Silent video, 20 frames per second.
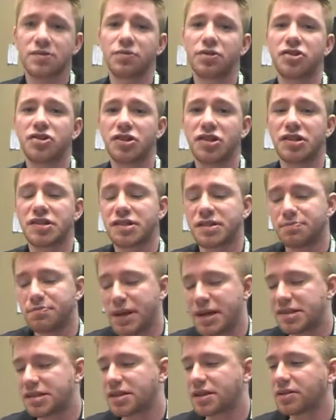which is
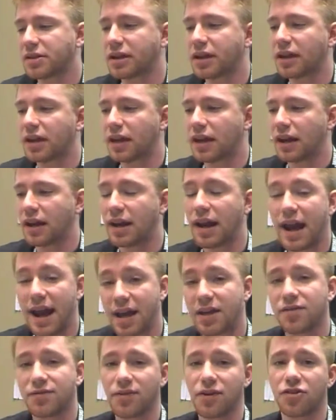basically an
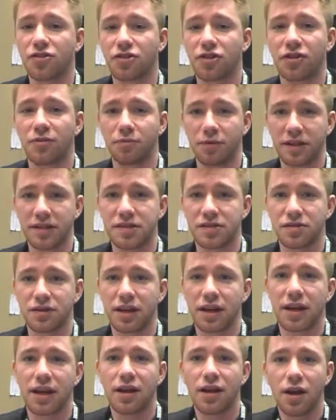enhanced version of Blitz
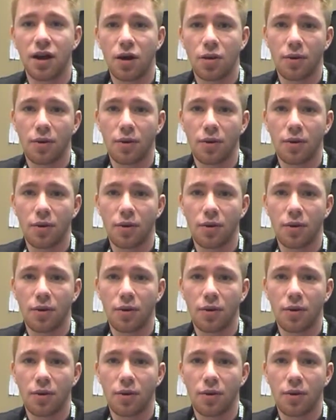3D